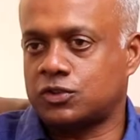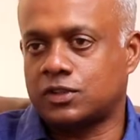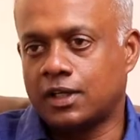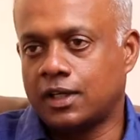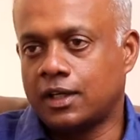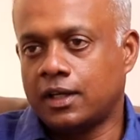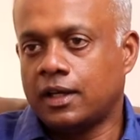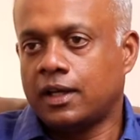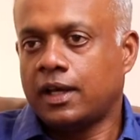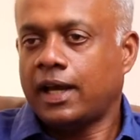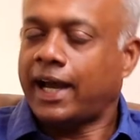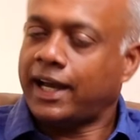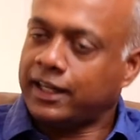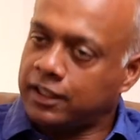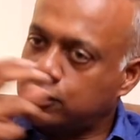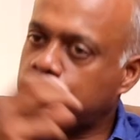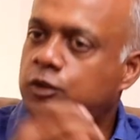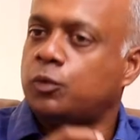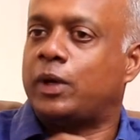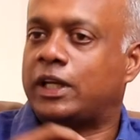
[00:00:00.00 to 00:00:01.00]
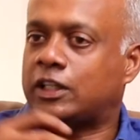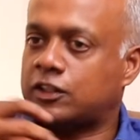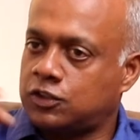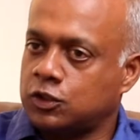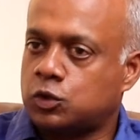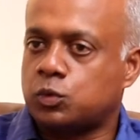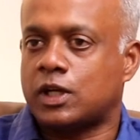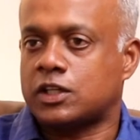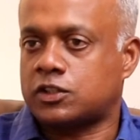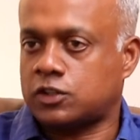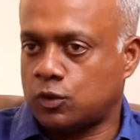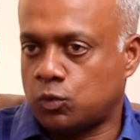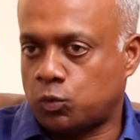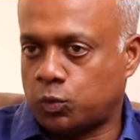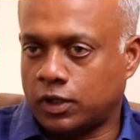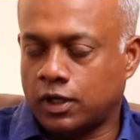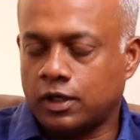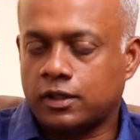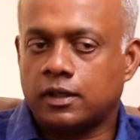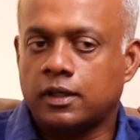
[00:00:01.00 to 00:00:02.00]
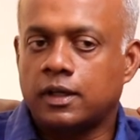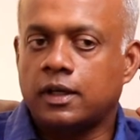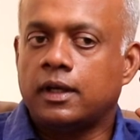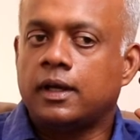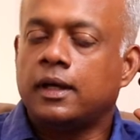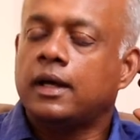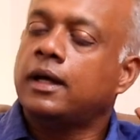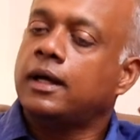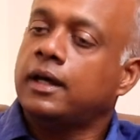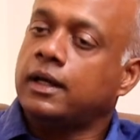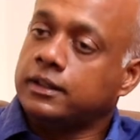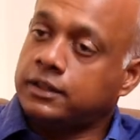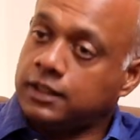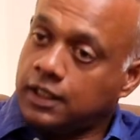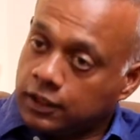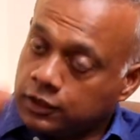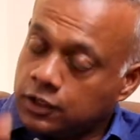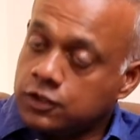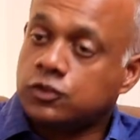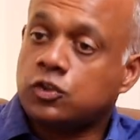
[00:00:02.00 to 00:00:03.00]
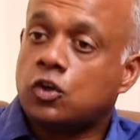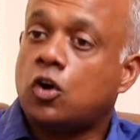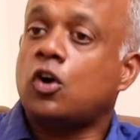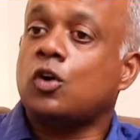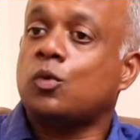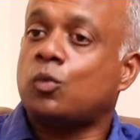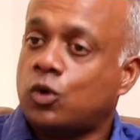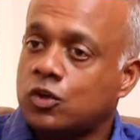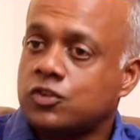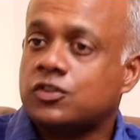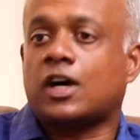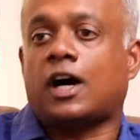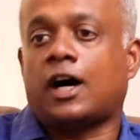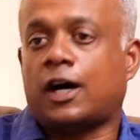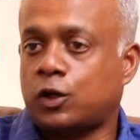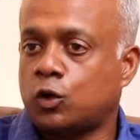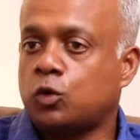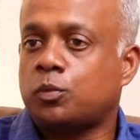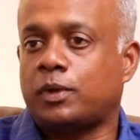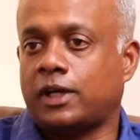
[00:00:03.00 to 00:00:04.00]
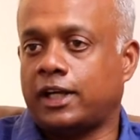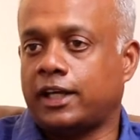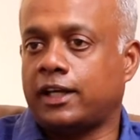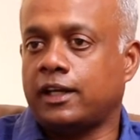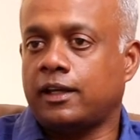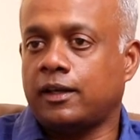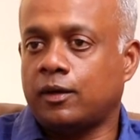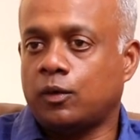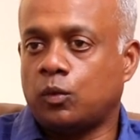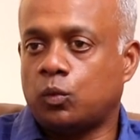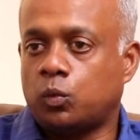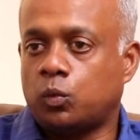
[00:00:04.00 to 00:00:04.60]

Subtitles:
was, and the way the situation worked. The other song was Aromale,